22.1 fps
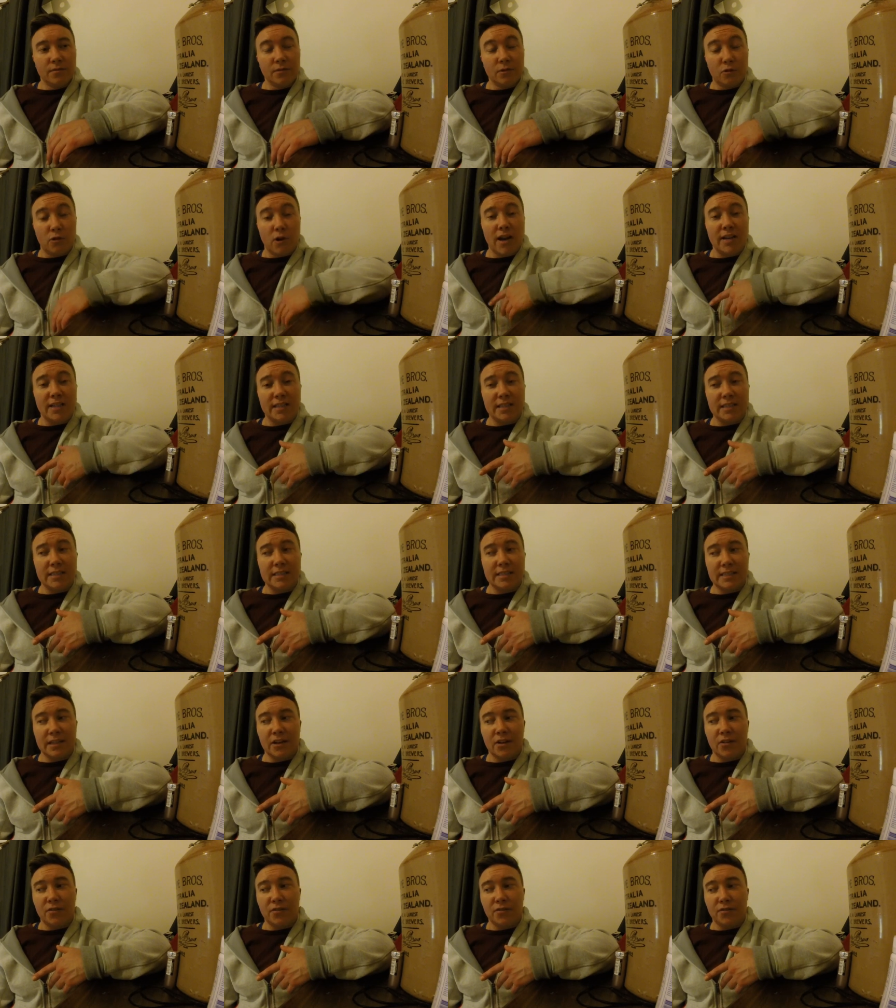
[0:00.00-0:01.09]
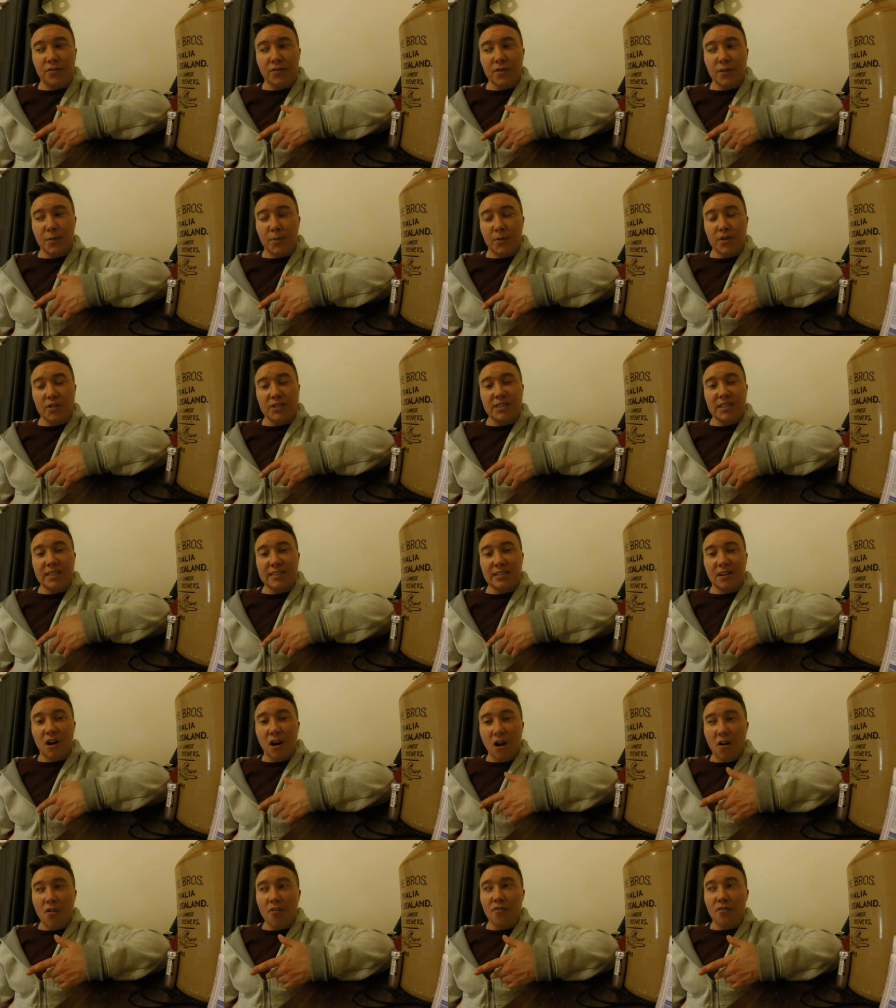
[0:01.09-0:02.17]
granting yourself the process
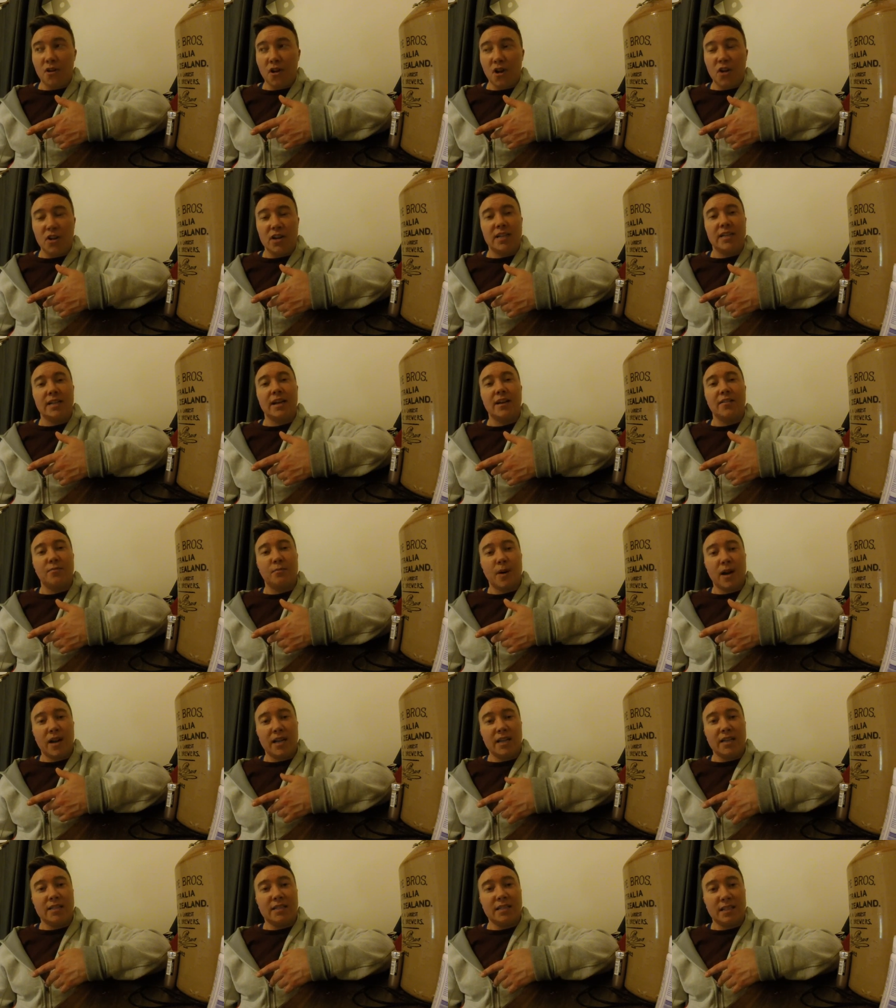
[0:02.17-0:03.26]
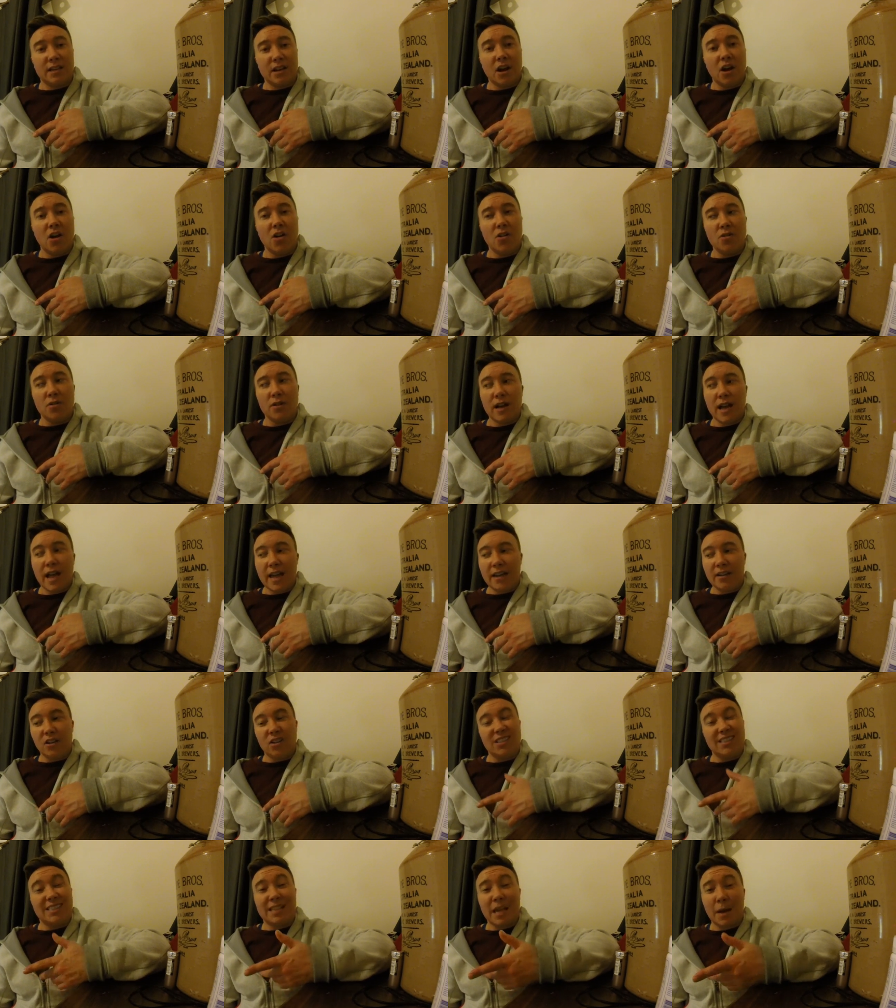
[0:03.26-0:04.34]
of earning enough money to go and
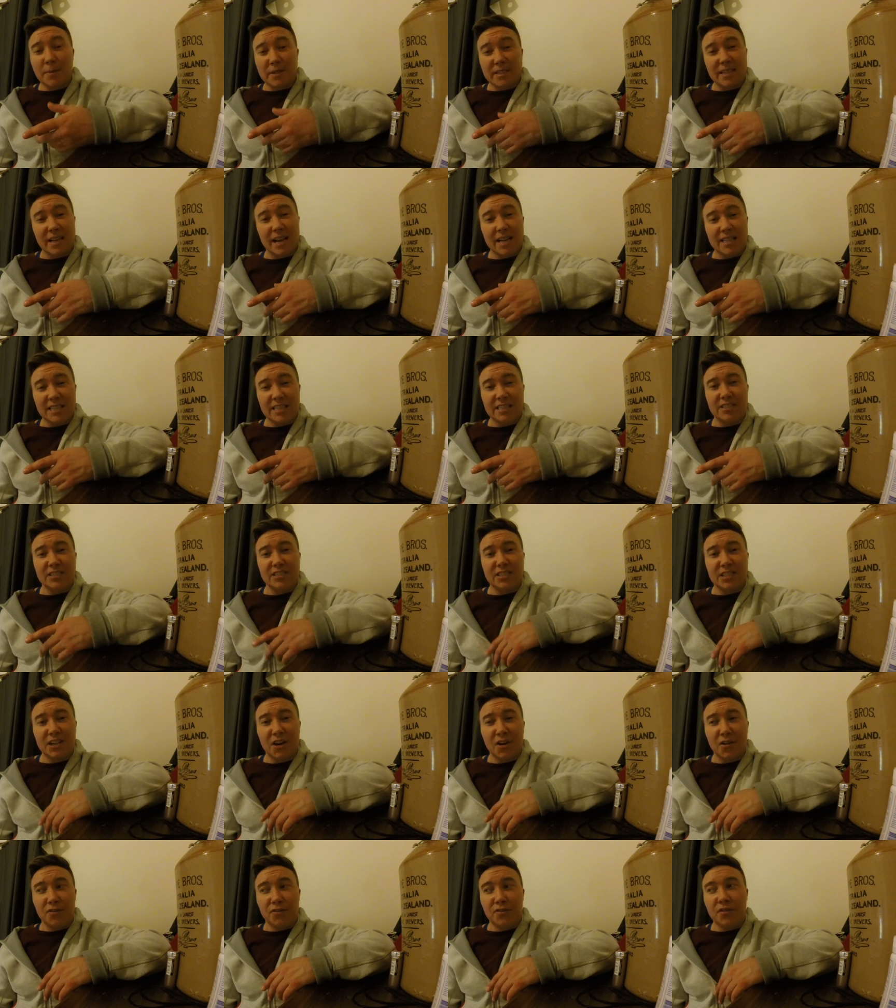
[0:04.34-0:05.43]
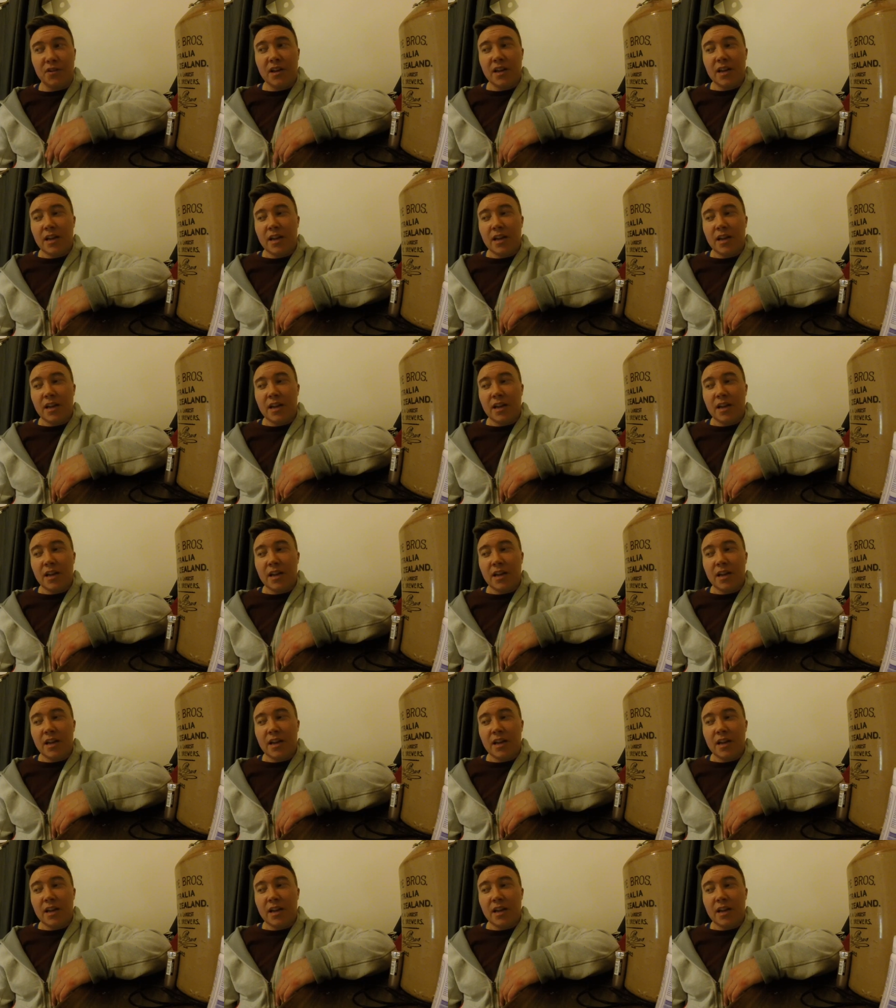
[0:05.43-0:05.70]
not sabotaging yourself